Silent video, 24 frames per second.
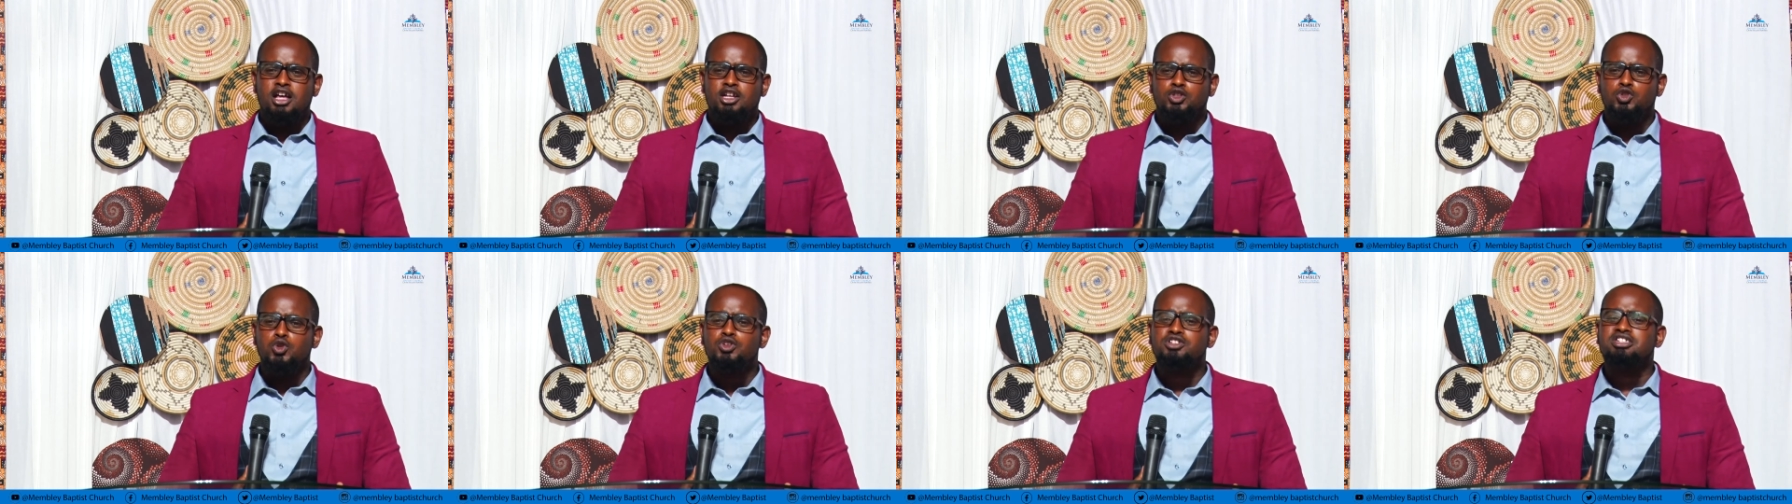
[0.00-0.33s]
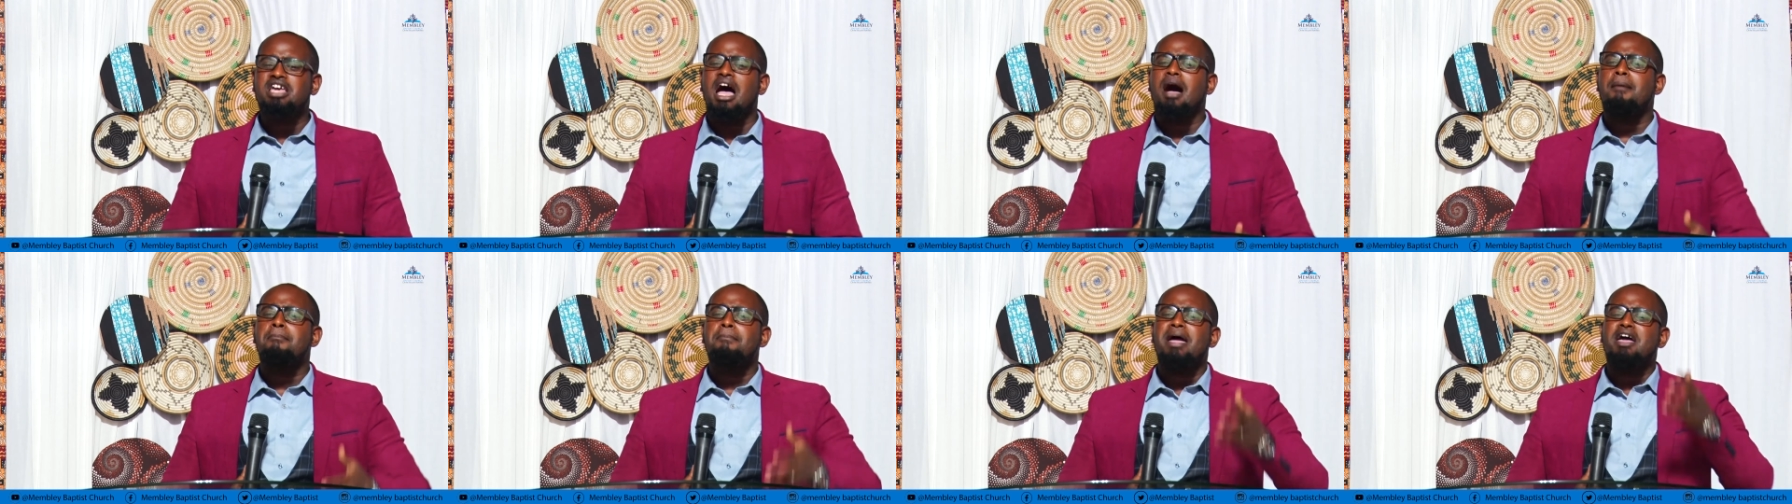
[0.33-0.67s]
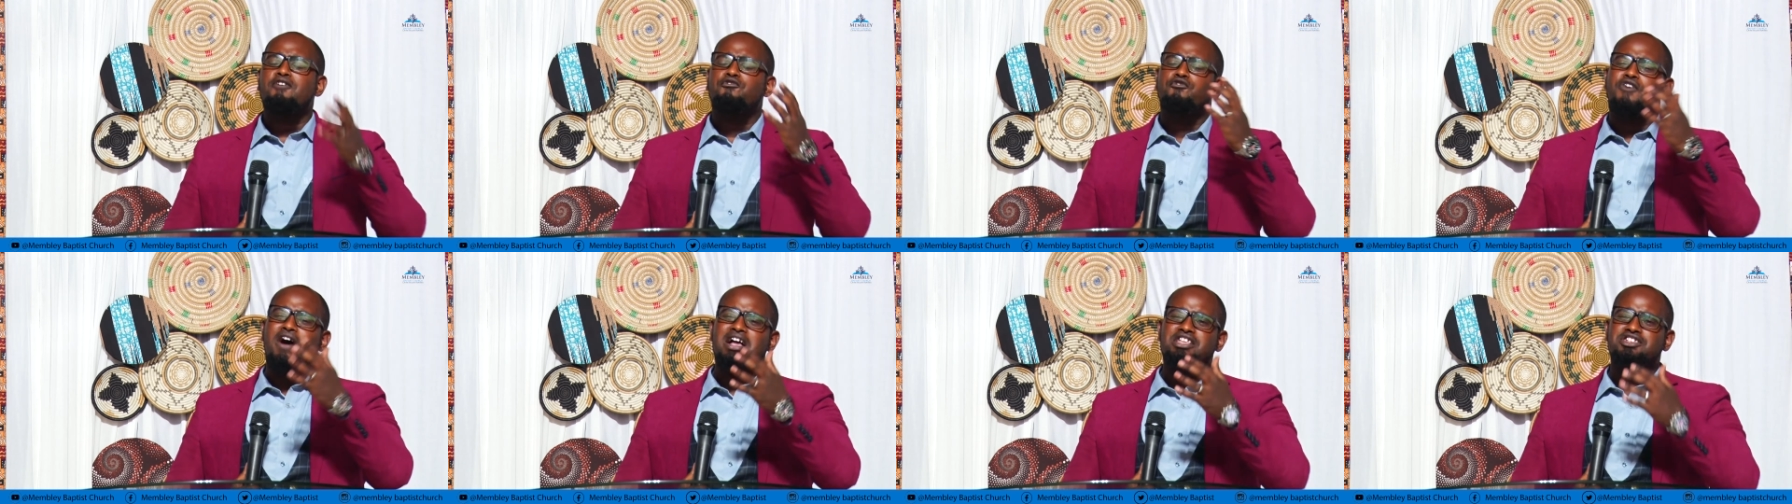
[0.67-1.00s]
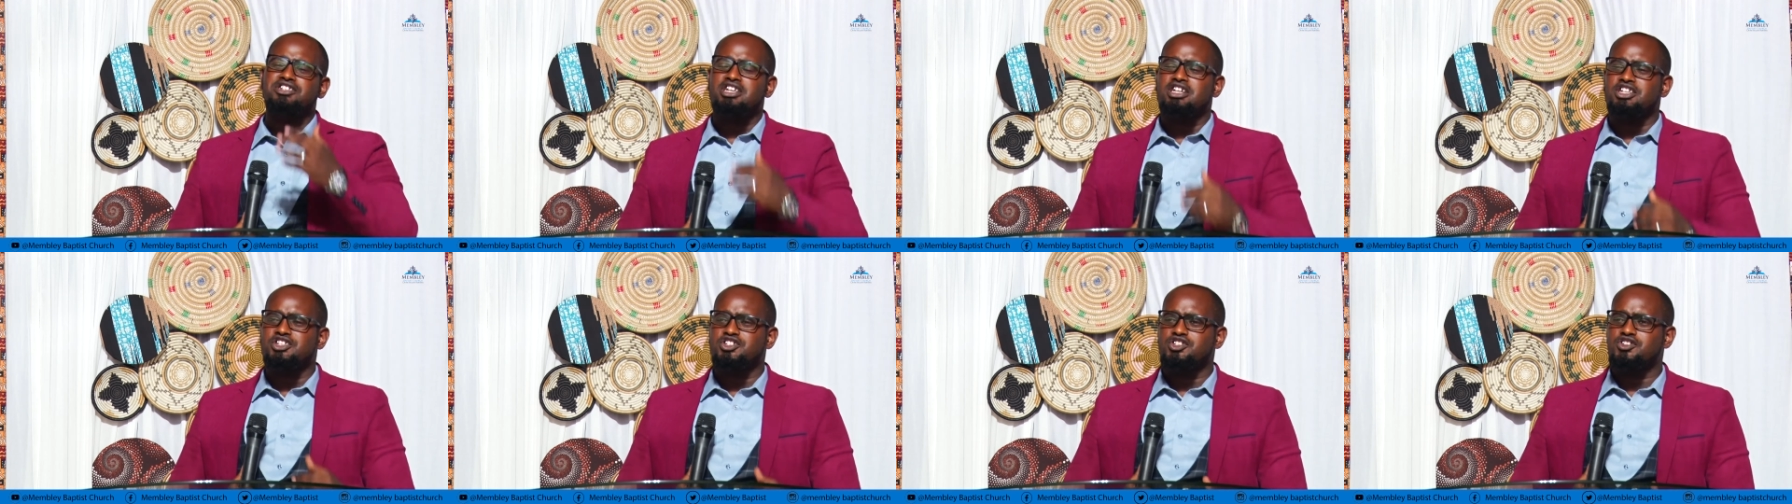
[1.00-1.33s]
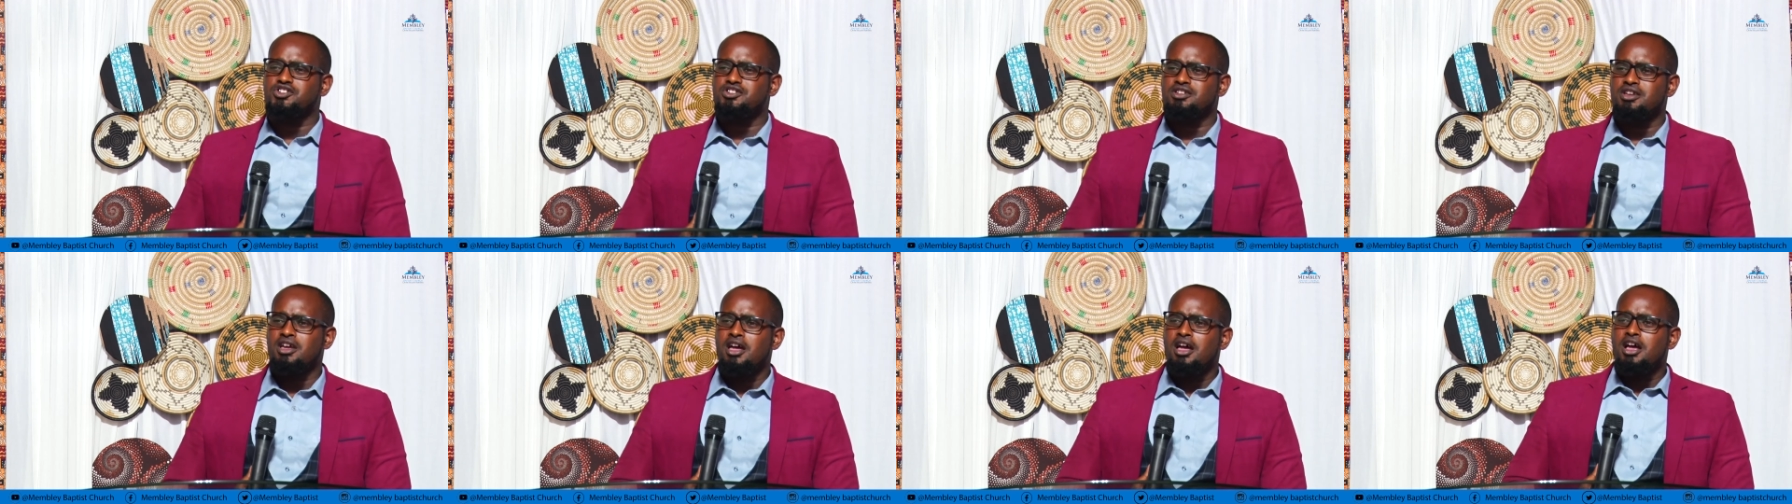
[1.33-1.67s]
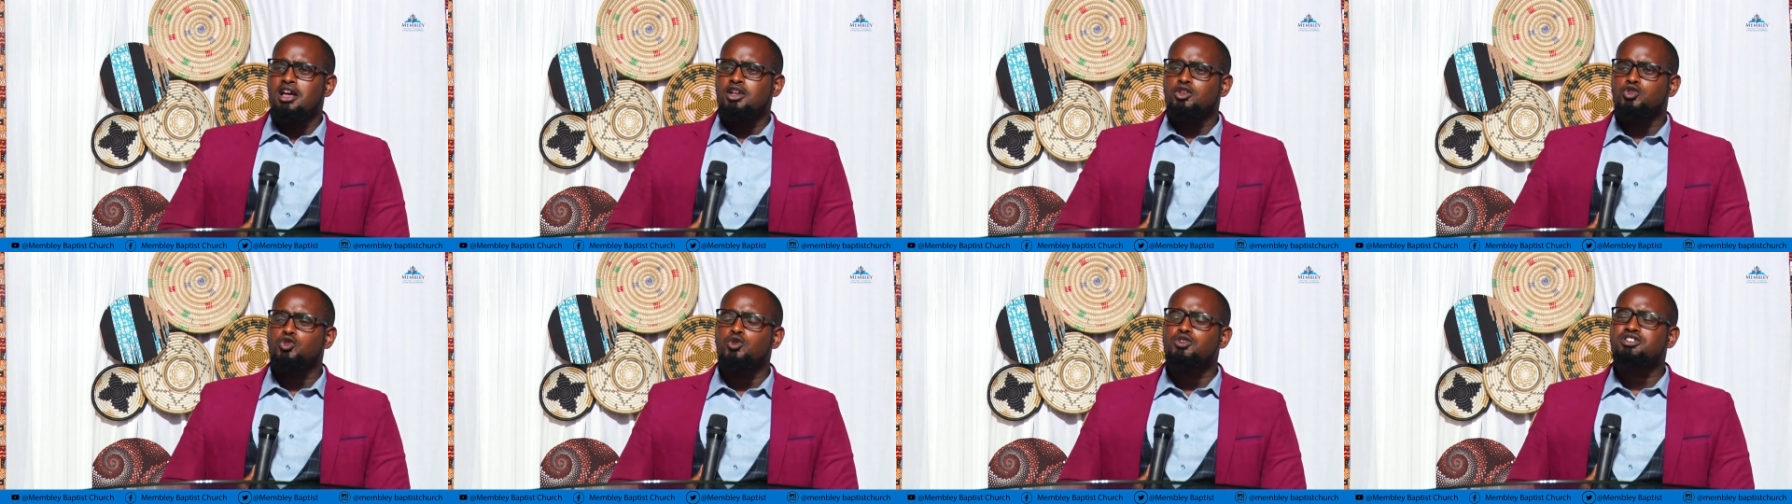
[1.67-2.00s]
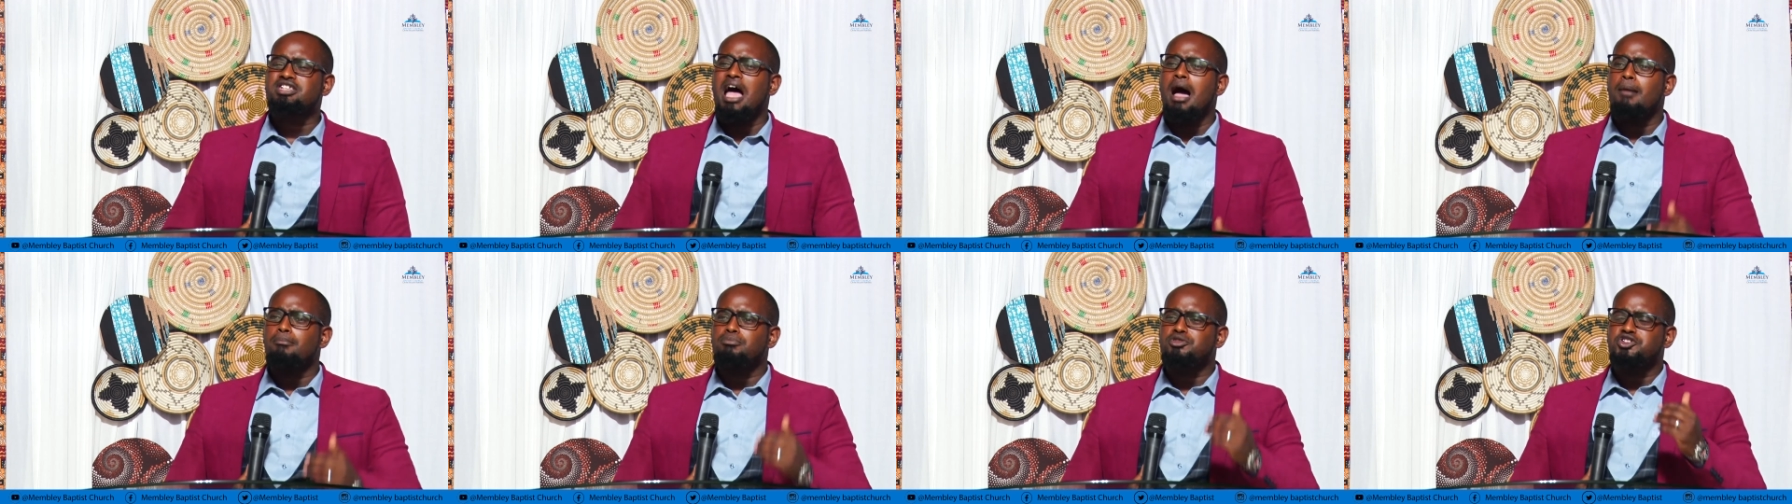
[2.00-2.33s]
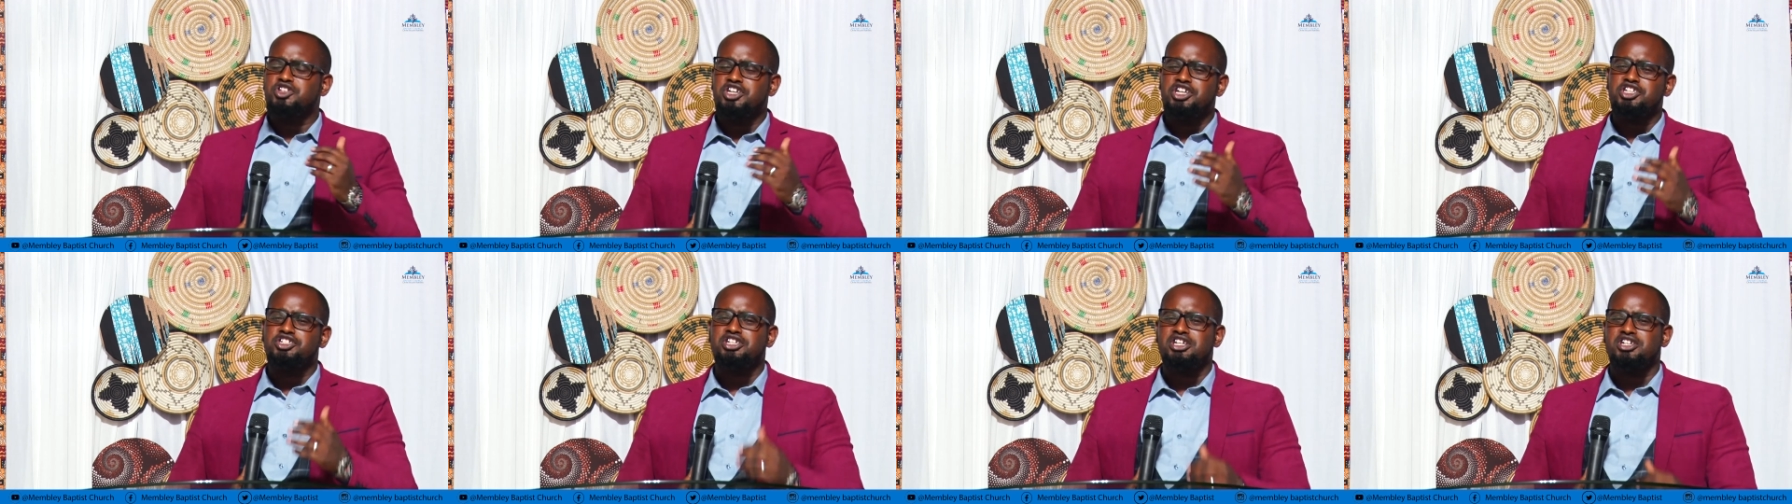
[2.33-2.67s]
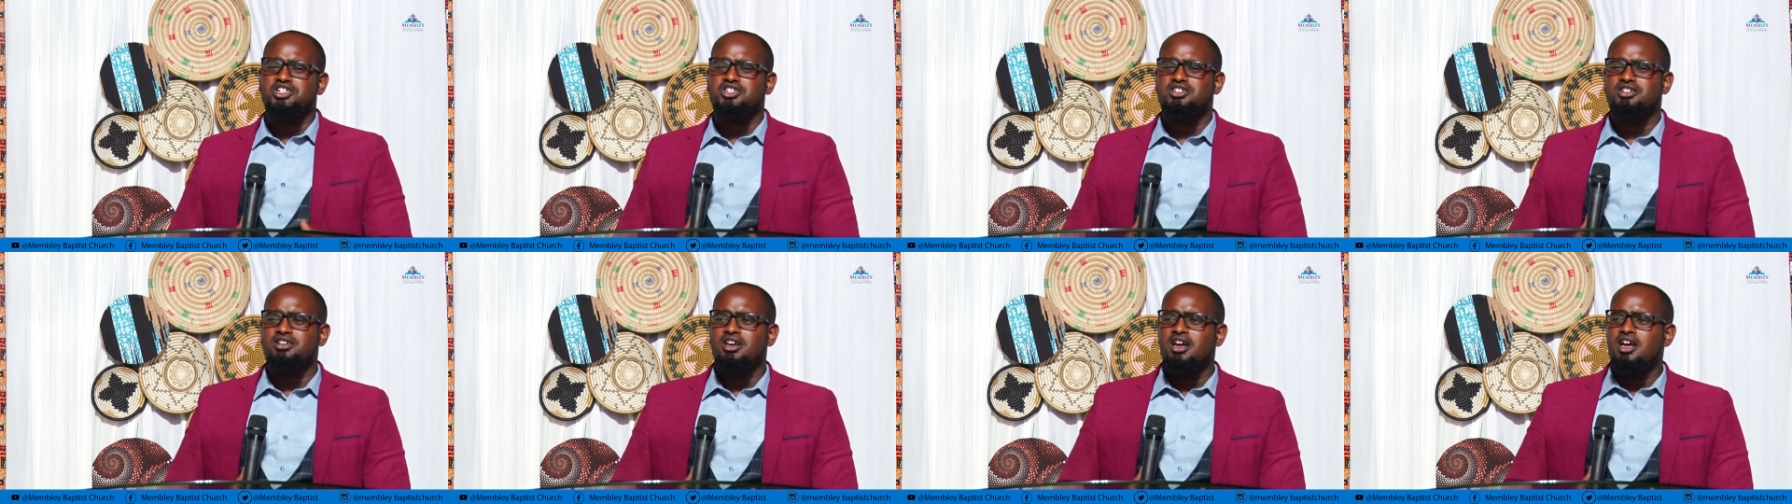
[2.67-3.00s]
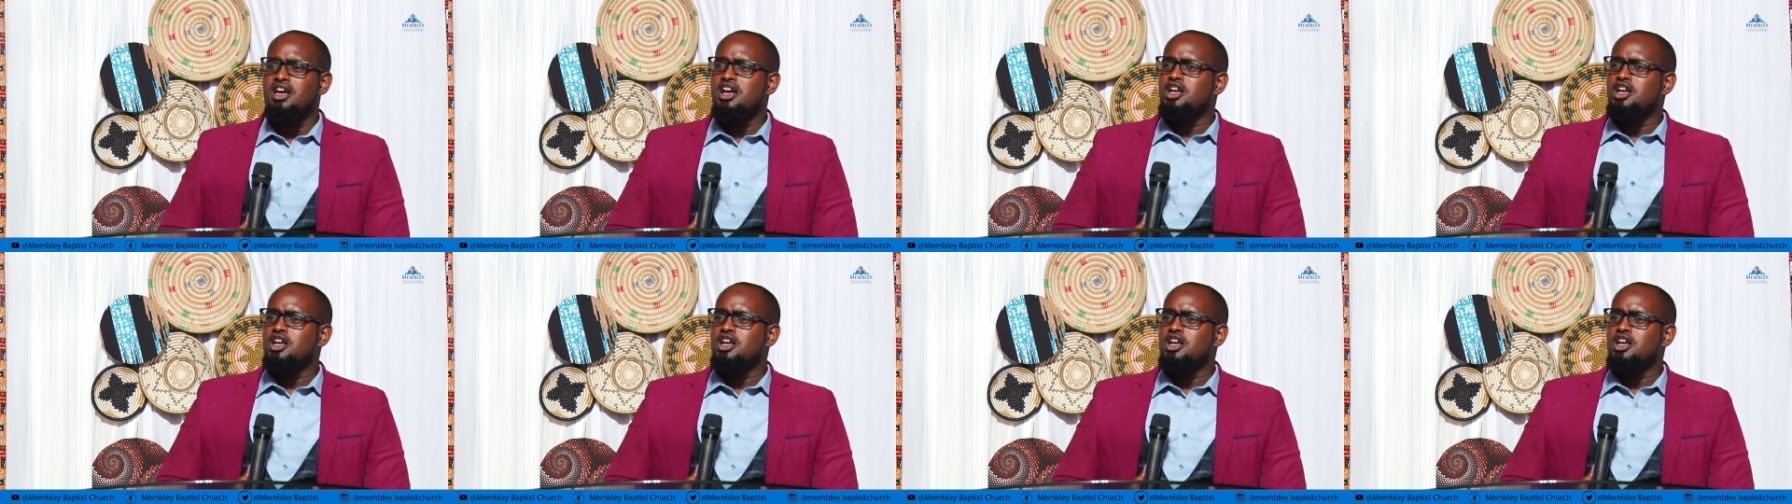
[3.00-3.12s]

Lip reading: to some evangelists, to some teachers,